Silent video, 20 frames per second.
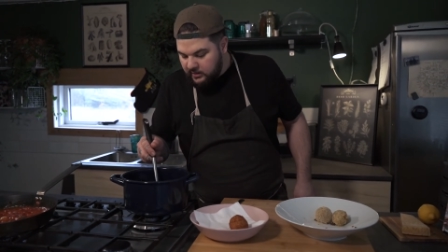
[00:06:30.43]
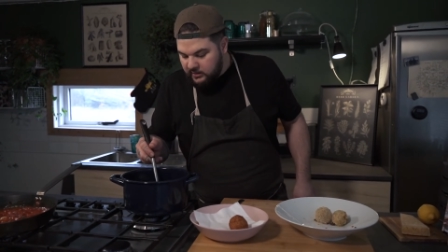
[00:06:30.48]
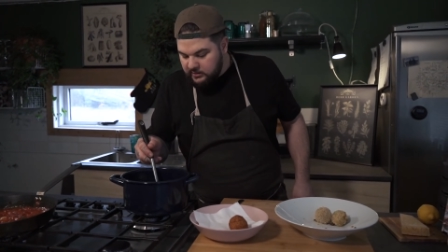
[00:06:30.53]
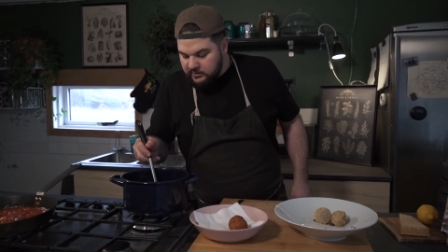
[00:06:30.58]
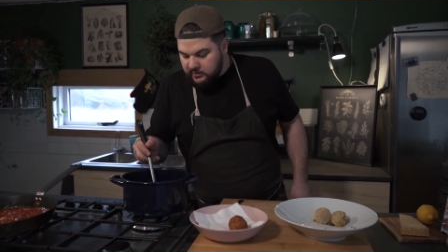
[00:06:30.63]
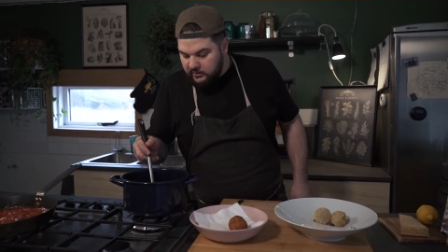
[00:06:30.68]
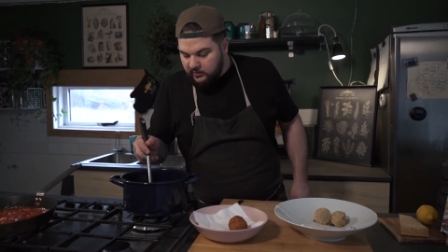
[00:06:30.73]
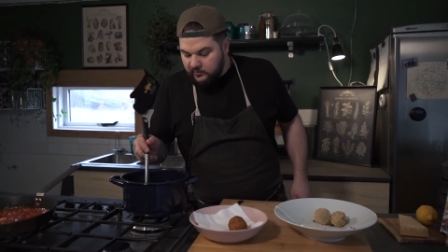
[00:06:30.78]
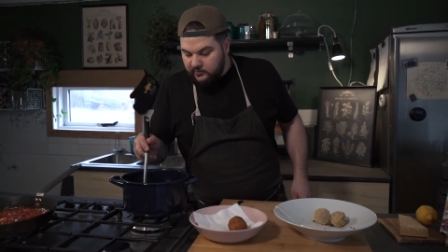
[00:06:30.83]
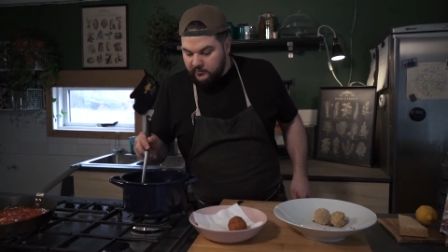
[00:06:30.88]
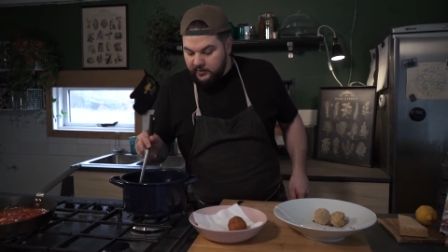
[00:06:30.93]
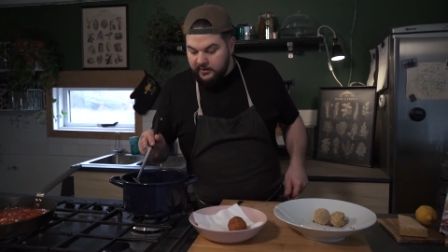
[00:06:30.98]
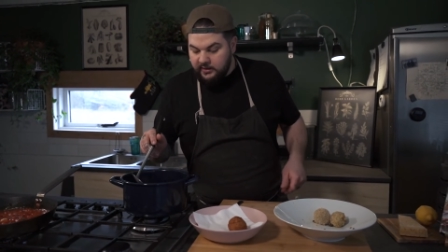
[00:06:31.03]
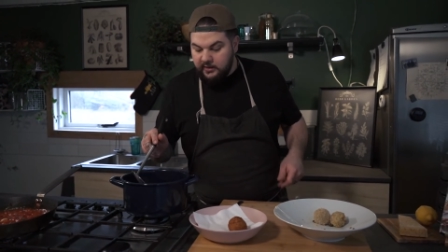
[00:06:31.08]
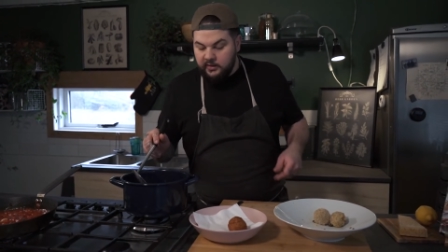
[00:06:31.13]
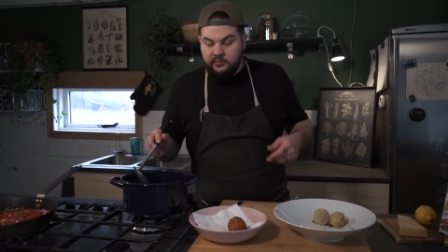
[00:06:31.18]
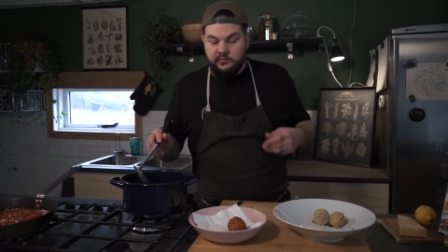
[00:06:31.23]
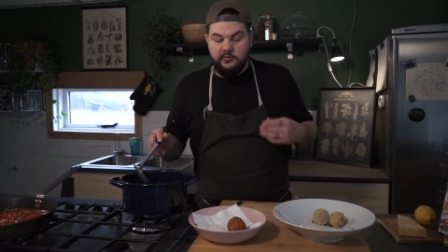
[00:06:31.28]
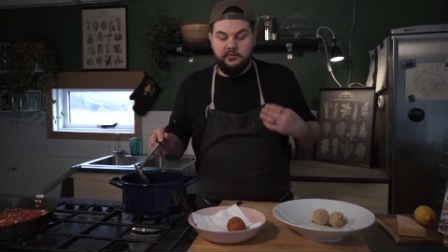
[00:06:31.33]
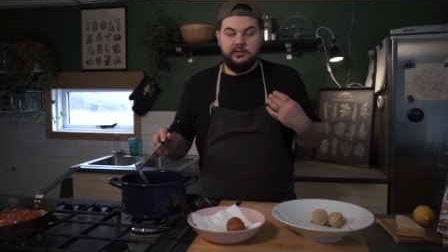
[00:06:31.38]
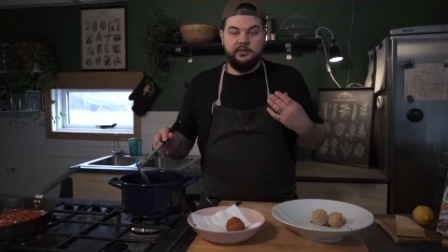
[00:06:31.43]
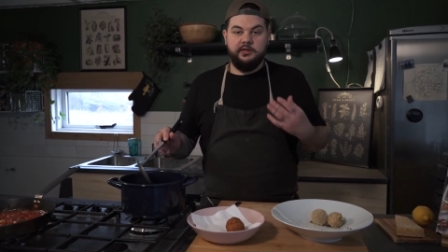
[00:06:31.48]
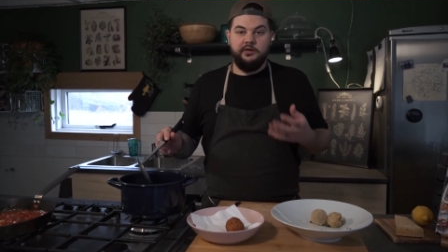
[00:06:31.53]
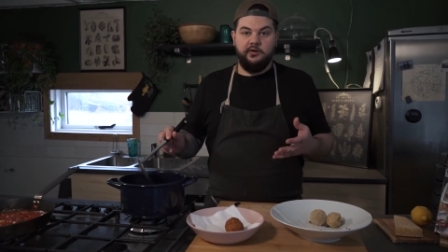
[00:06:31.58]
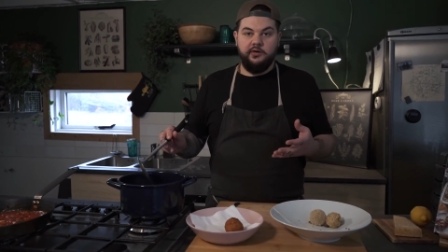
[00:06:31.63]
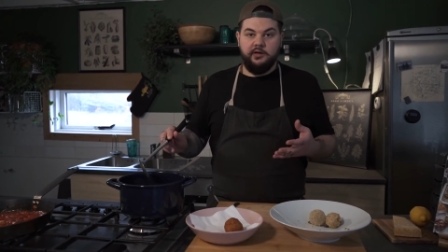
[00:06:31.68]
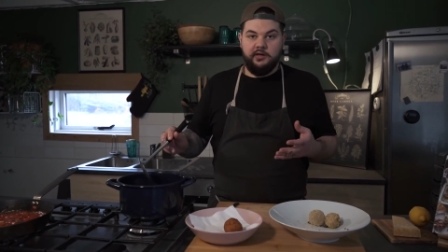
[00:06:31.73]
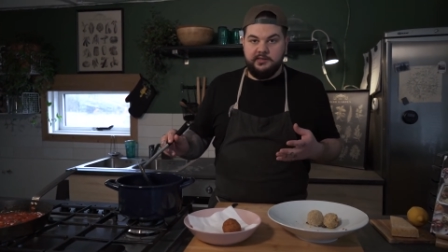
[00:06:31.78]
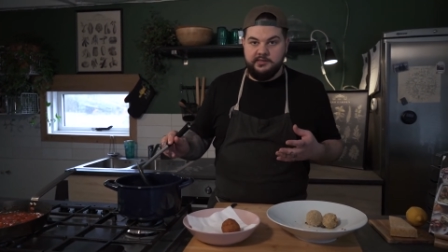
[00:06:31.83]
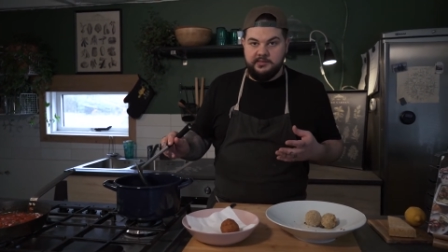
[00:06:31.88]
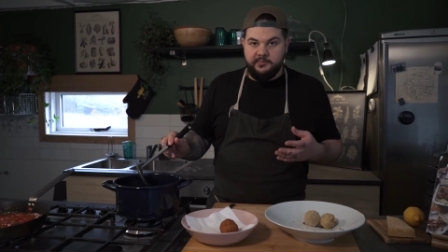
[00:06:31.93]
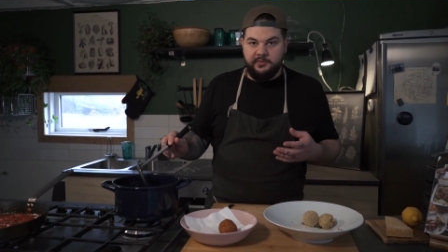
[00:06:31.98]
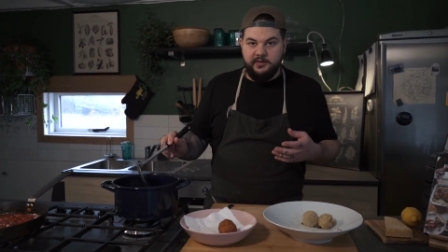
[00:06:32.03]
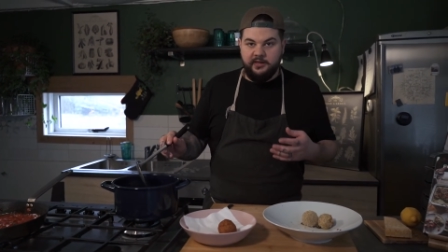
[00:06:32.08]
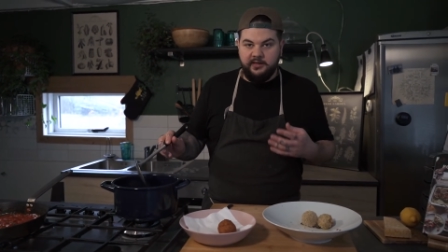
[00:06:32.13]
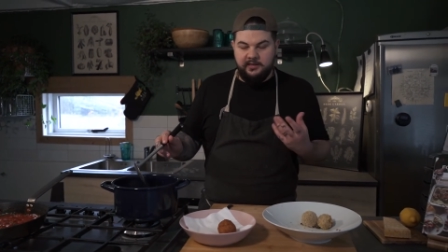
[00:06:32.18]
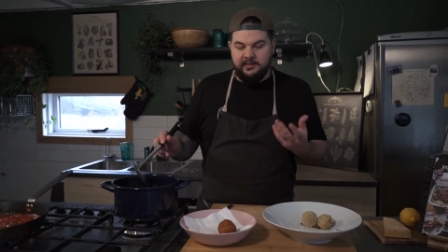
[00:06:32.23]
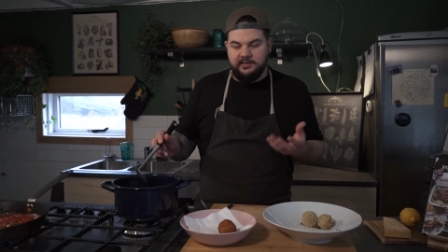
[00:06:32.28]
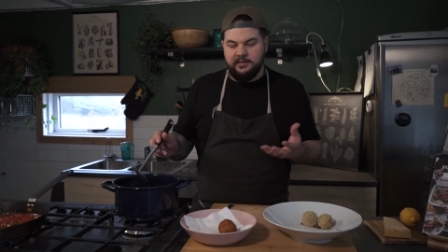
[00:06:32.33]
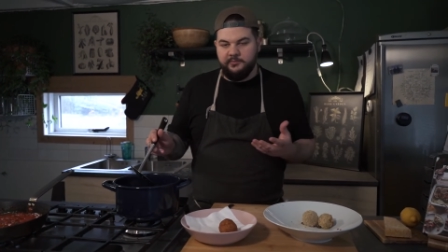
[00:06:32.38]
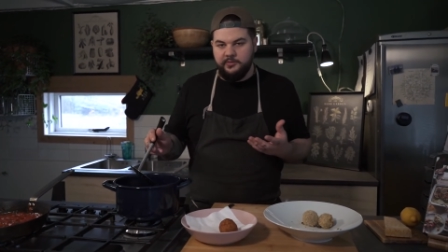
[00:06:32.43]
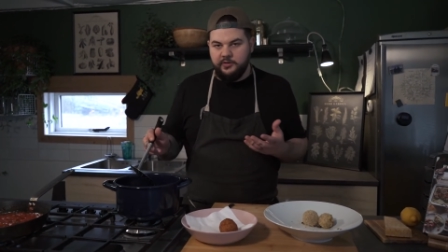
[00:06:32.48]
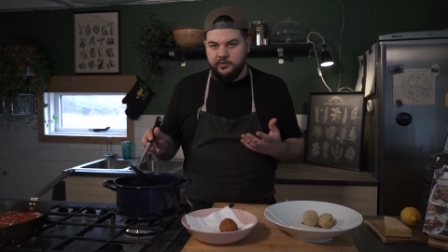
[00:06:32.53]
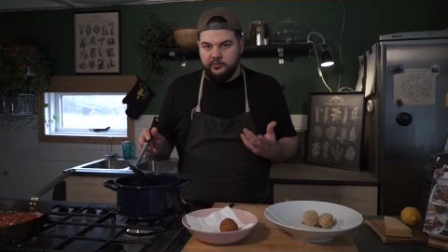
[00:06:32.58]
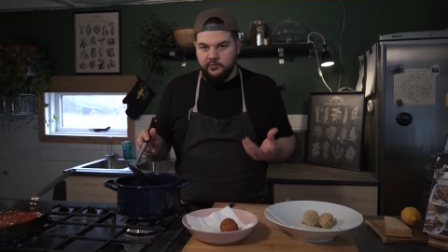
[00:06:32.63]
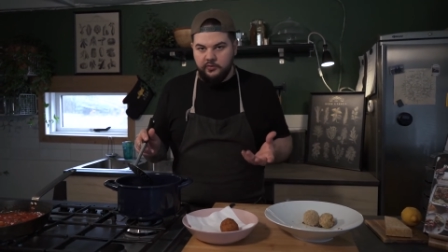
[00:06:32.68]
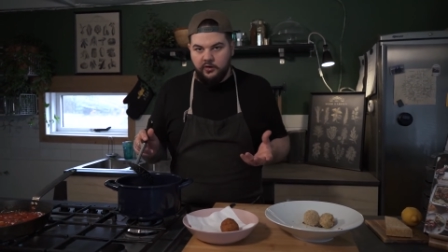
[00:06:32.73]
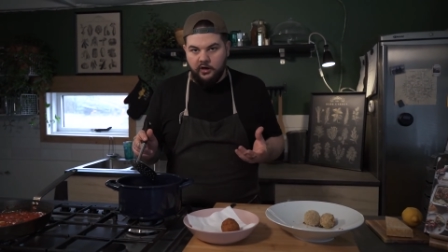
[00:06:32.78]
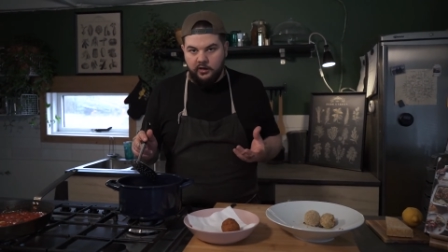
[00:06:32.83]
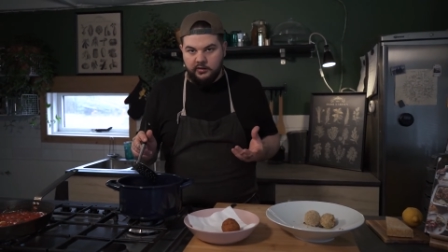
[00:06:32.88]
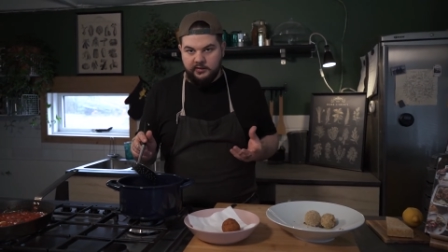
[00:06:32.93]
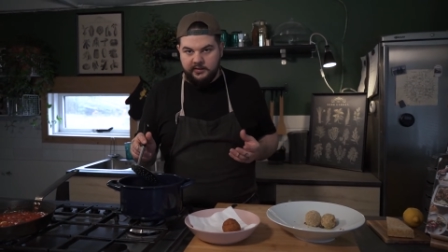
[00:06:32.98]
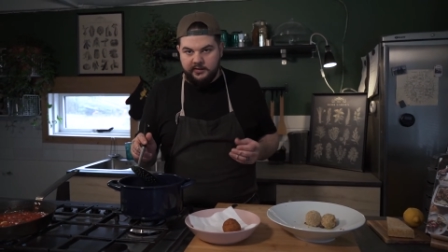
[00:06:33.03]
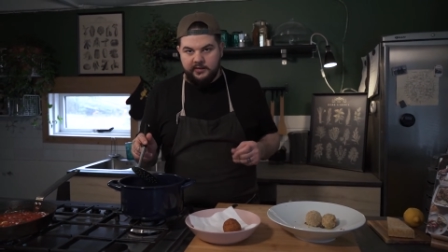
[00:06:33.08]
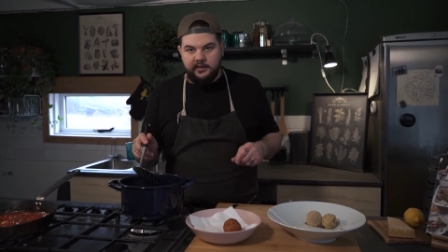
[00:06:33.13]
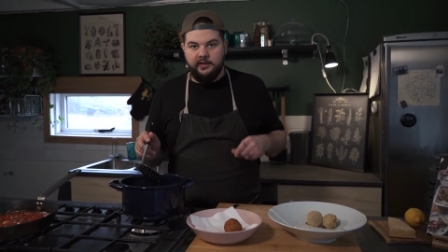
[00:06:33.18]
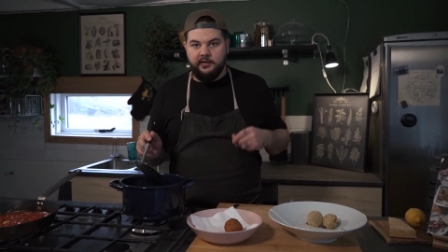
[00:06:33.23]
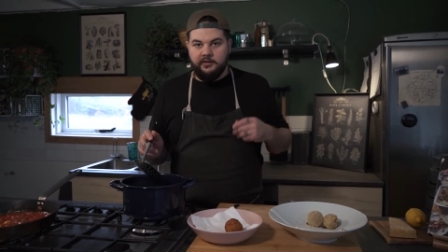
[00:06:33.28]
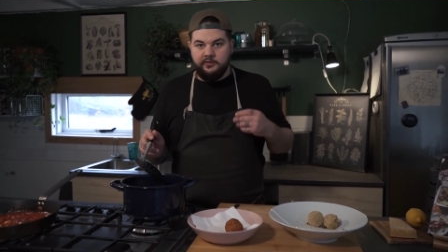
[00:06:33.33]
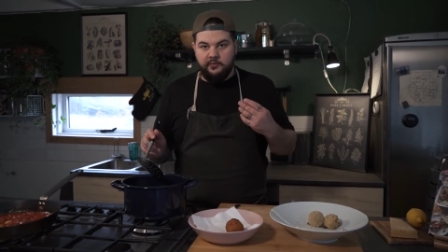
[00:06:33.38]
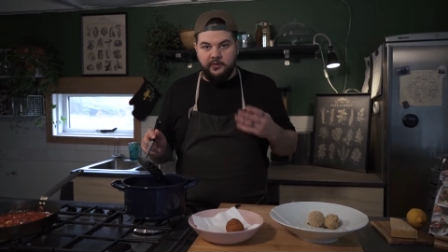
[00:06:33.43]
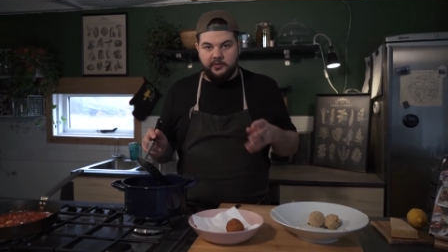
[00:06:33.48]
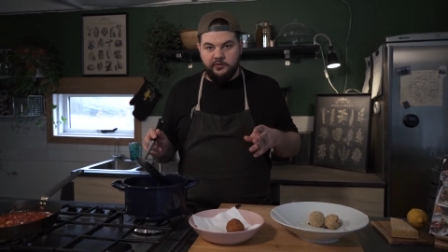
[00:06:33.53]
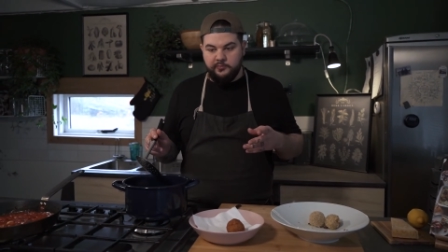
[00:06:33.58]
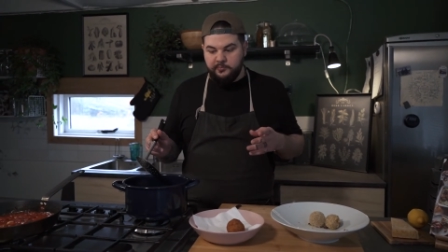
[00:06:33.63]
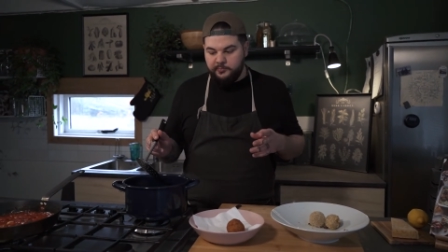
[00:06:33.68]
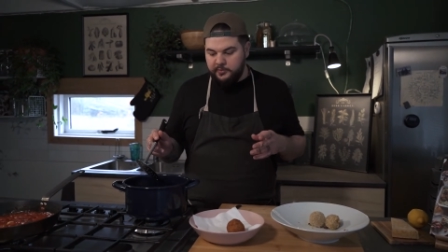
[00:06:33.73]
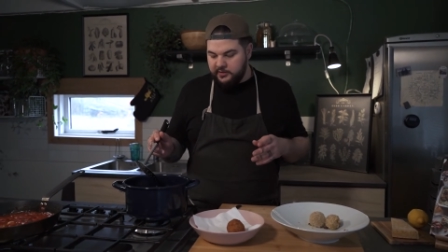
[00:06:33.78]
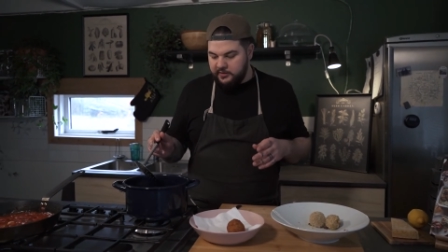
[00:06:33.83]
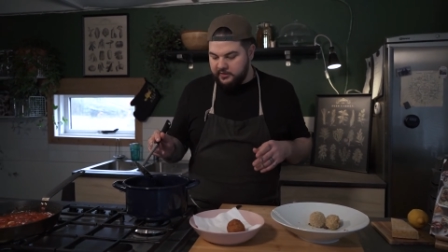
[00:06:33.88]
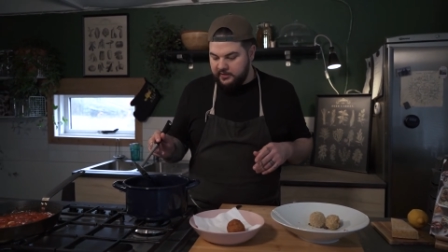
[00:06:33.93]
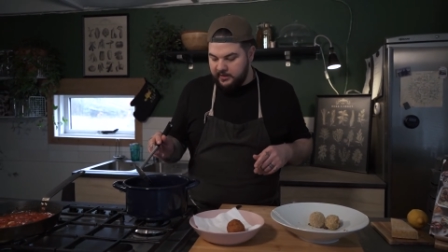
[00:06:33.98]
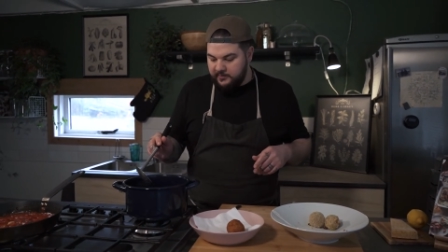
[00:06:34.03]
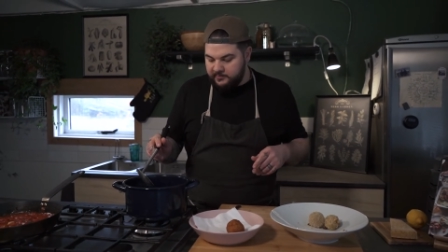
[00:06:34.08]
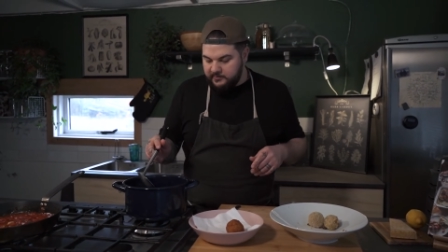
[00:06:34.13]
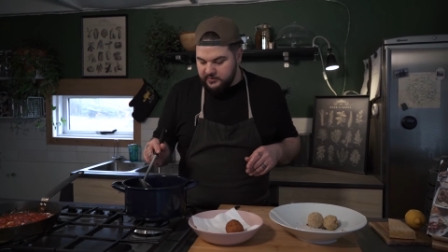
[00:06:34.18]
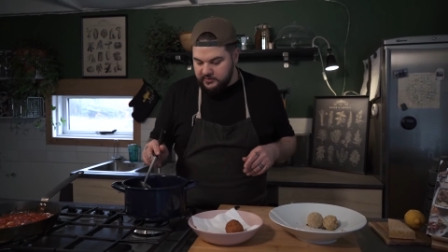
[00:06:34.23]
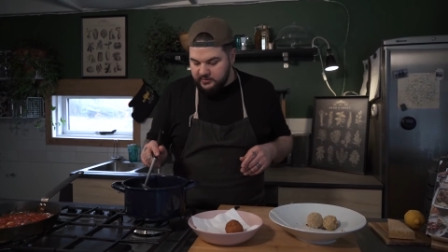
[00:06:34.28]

So right now the oil is a little bit too hot and I don't want to burn them,